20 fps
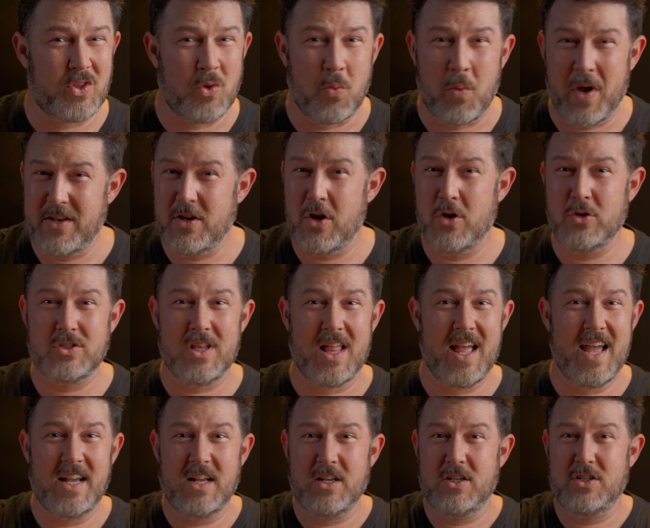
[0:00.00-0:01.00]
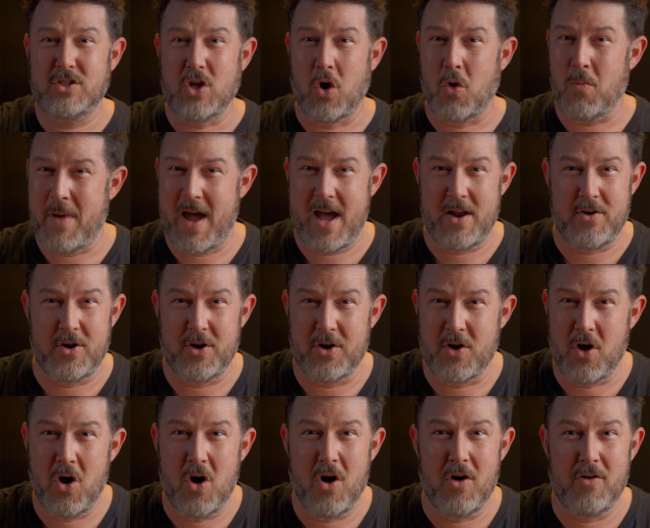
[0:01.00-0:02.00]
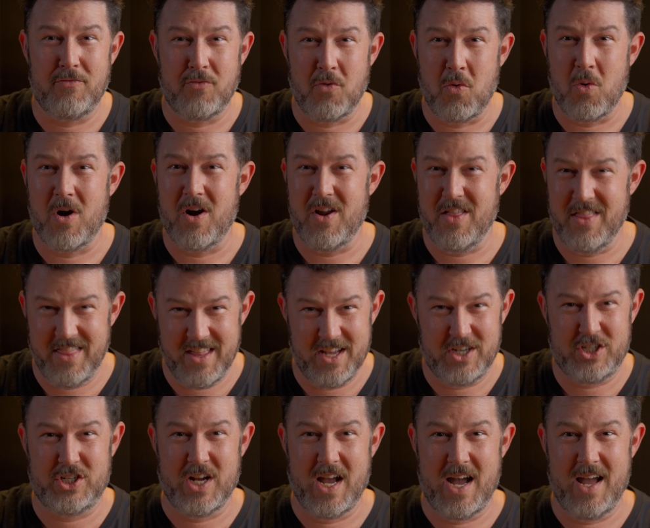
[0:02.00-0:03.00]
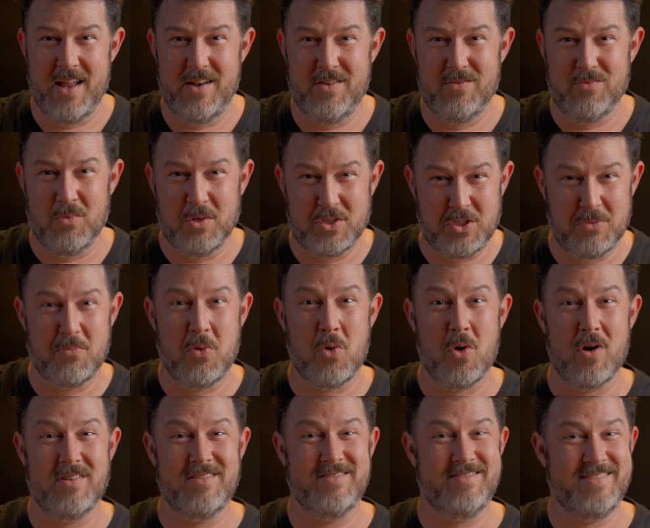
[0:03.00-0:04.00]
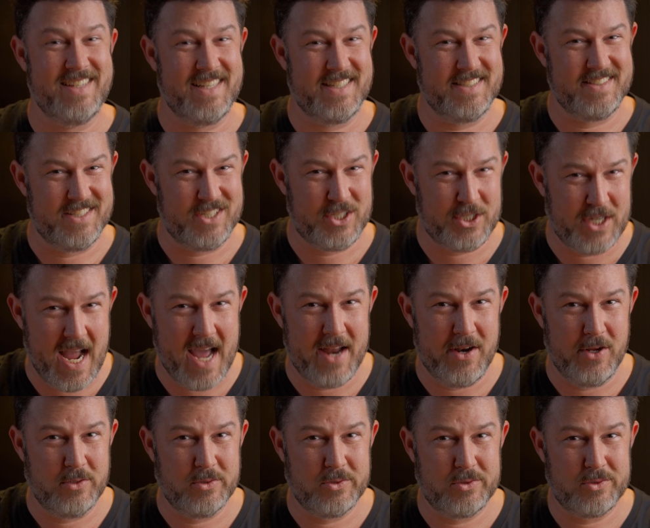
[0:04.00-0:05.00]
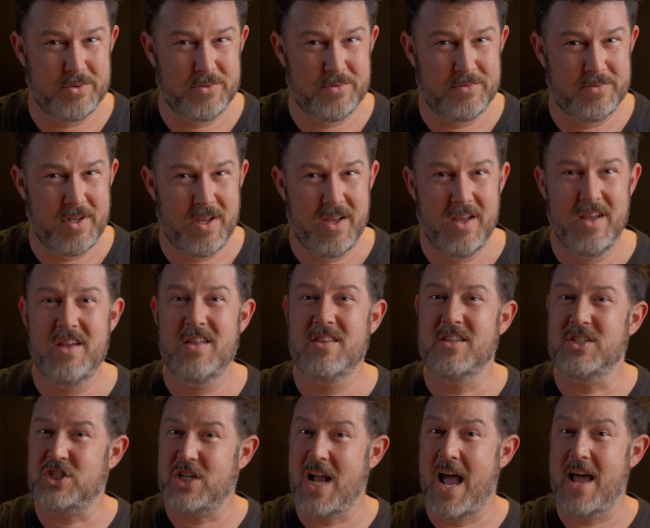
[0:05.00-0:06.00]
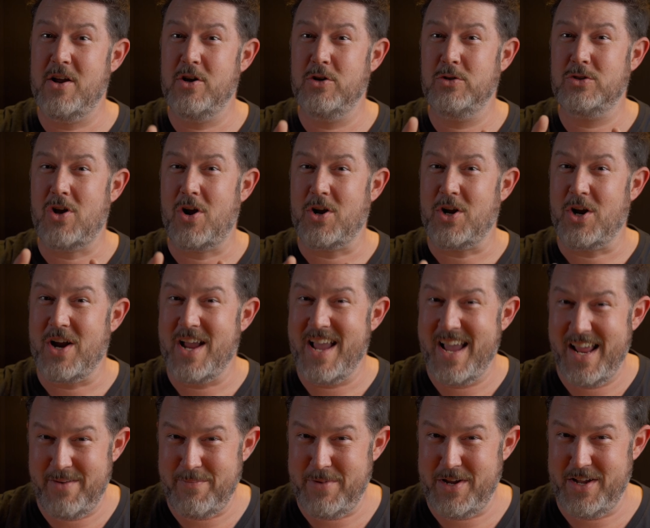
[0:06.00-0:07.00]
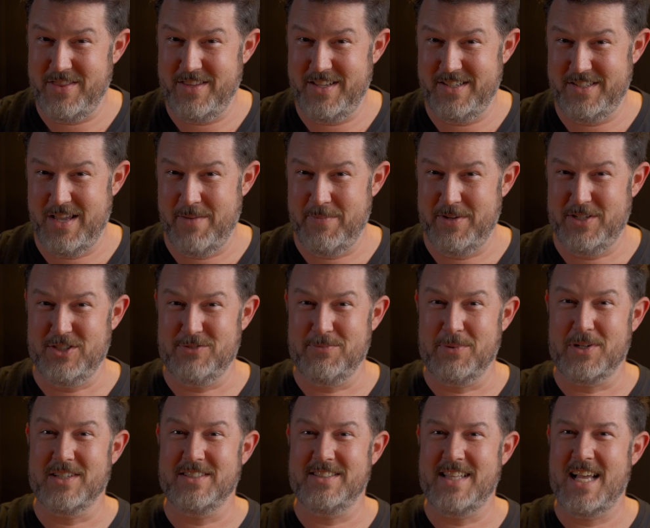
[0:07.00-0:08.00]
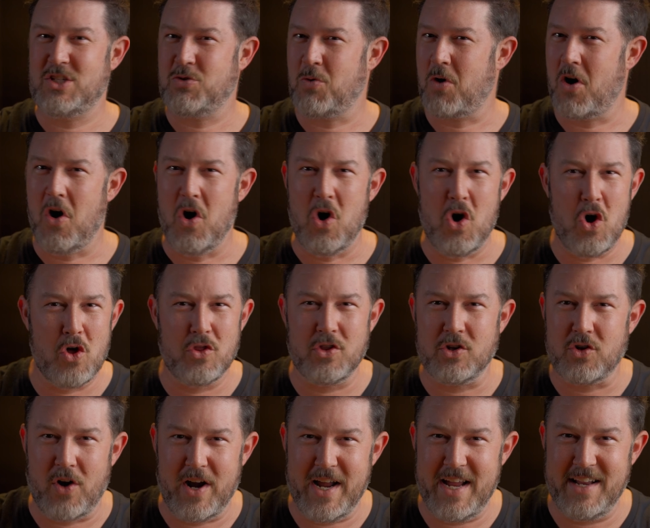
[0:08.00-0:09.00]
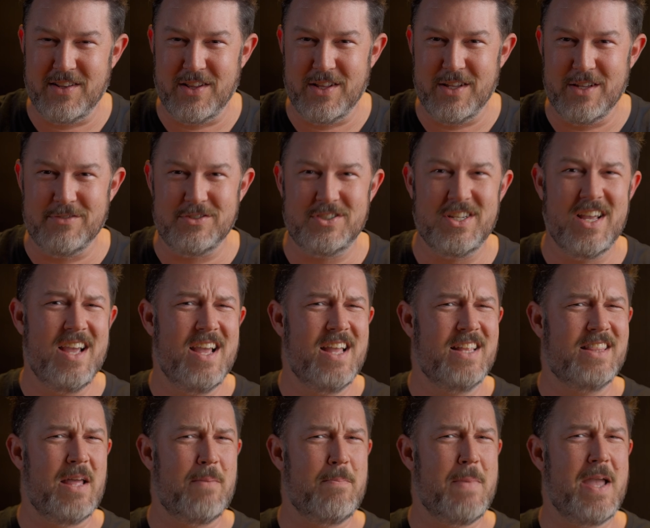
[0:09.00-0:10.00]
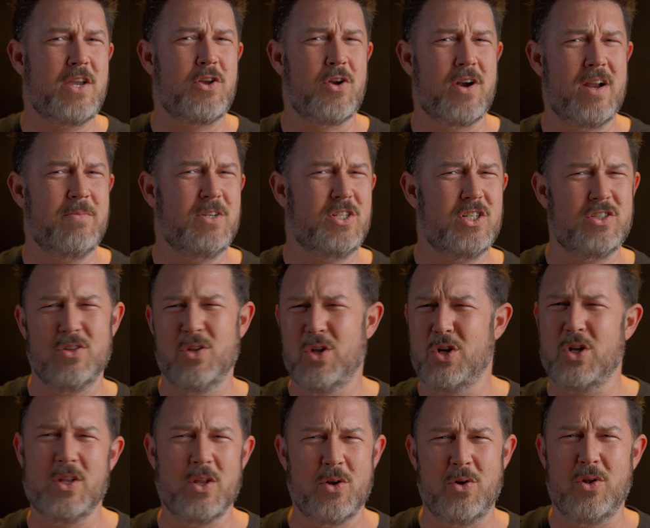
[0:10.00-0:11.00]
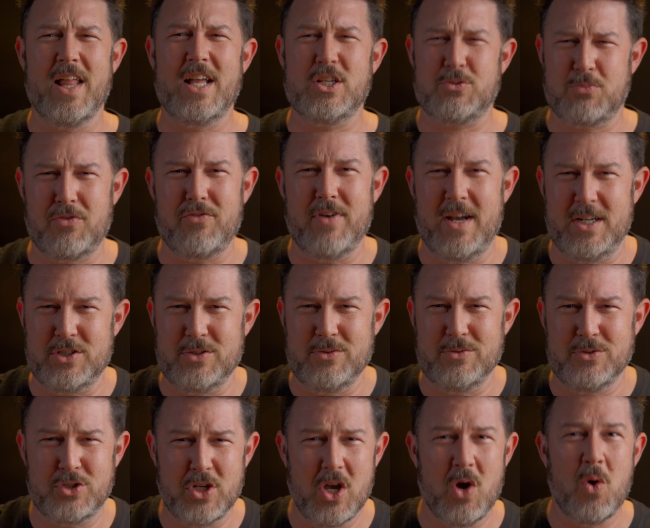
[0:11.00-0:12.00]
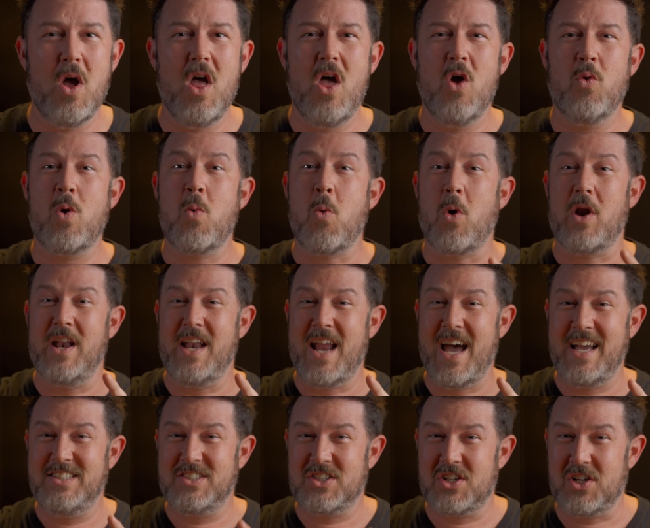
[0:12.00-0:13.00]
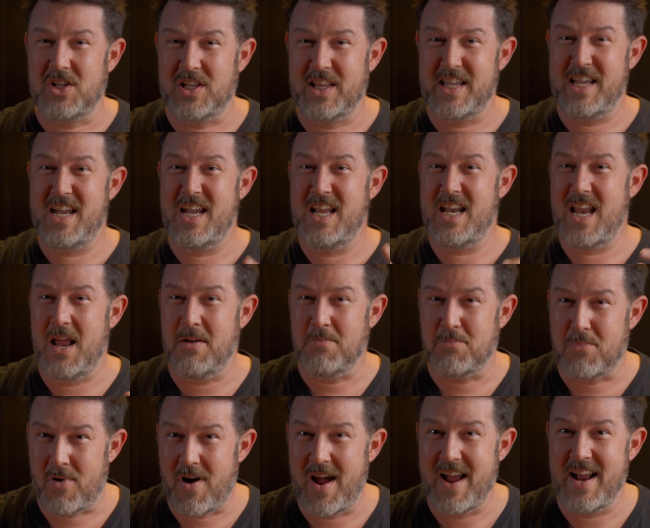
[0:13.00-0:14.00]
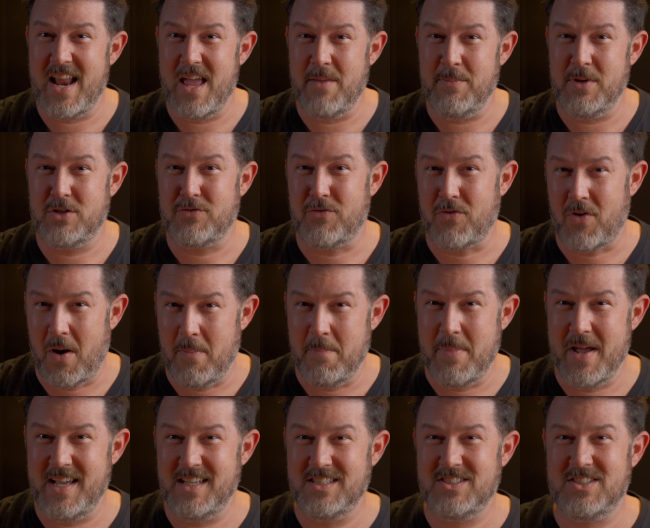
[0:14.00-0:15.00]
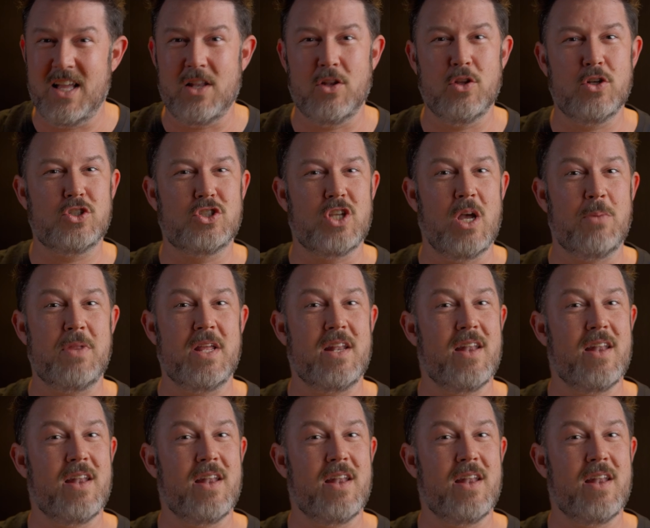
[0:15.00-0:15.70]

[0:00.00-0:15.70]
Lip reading: the window's like don't matter at all for this shot. What's important is the shadows. The shadows are your enemy in these images because that's where all the grain lives that make your images look a little less professional. So we want a nice, clean, and bright image for our base that looks something